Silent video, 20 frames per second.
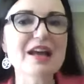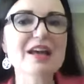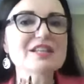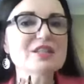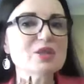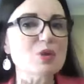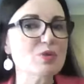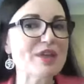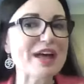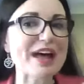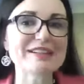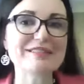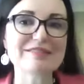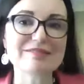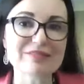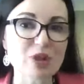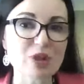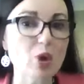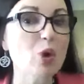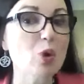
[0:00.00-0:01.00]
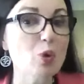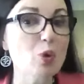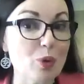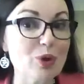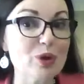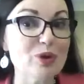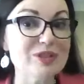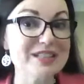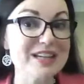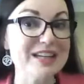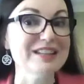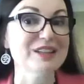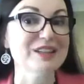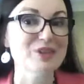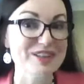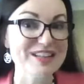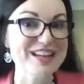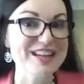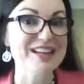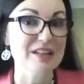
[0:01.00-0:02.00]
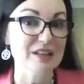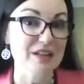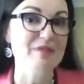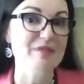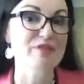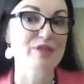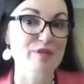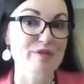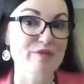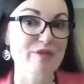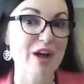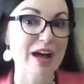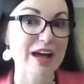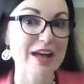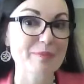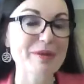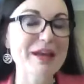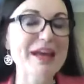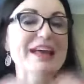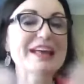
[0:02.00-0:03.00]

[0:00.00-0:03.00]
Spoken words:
so that the whole world can learn how to love their vibe,